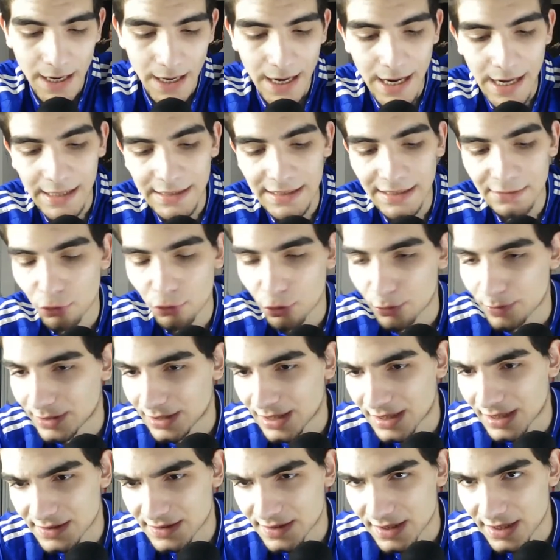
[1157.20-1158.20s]
Haaland would be,
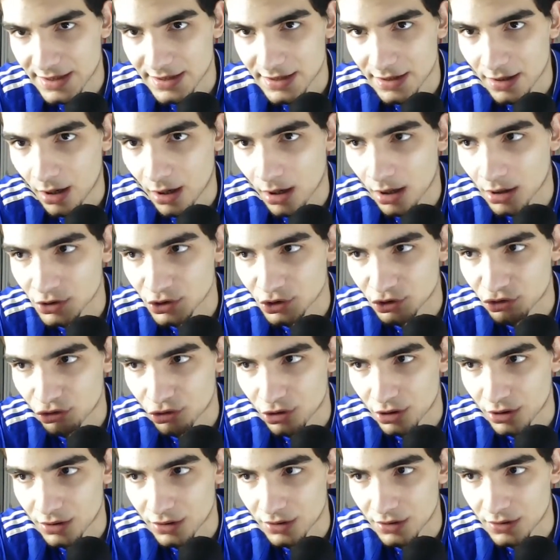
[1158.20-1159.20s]
let's say, 100
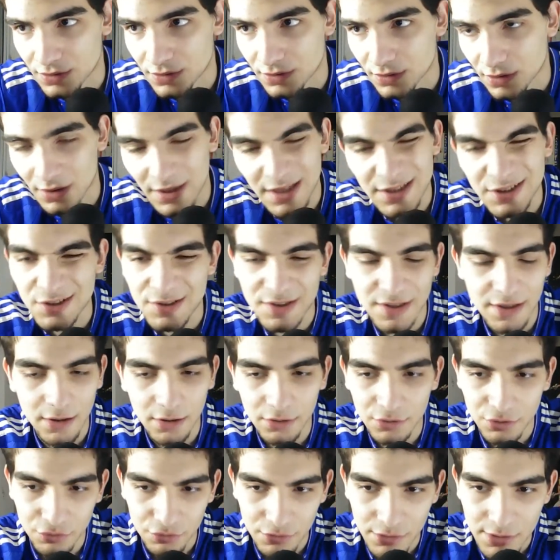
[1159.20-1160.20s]
and... Let's just say
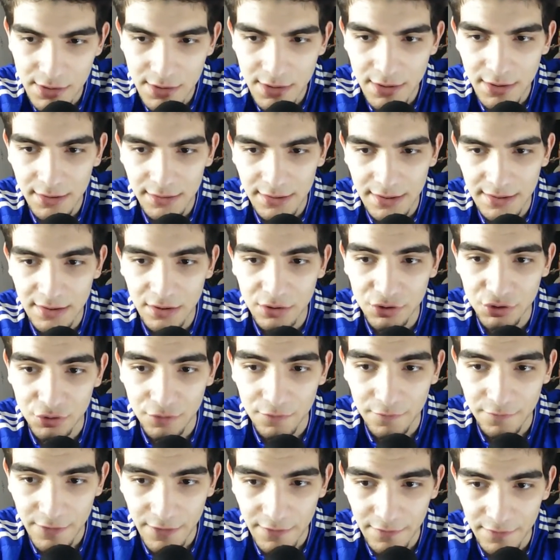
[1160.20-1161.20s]
100. That's
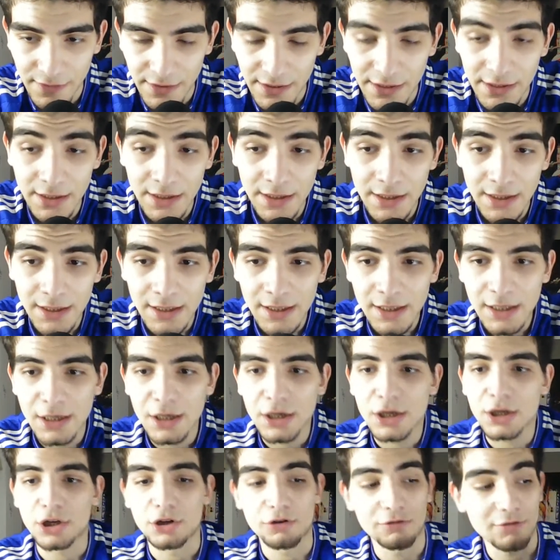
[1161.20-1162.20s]
150.
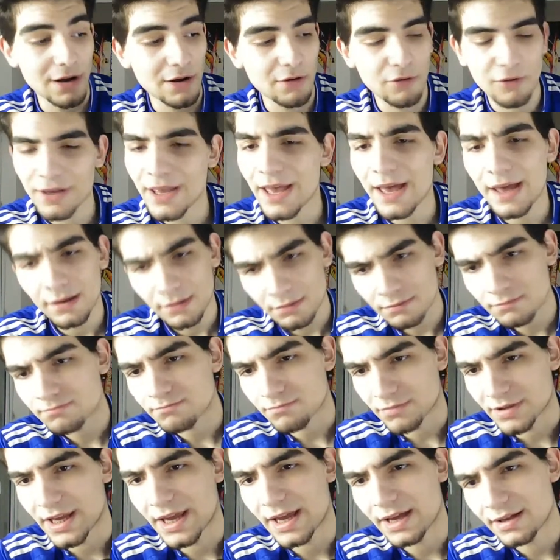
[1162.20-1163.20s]
Guerrero,
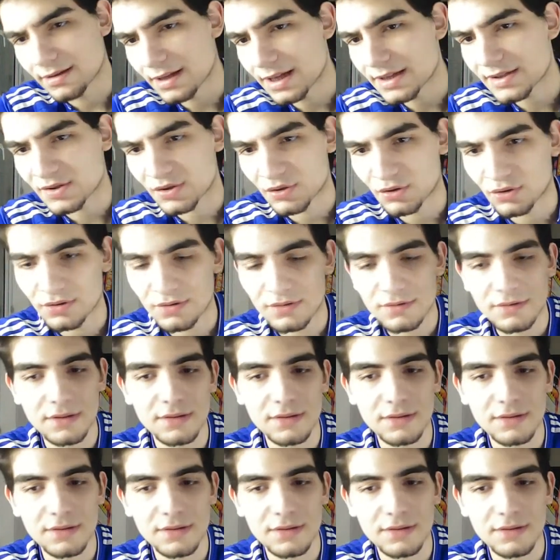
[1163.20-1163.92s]
yeah, that's good.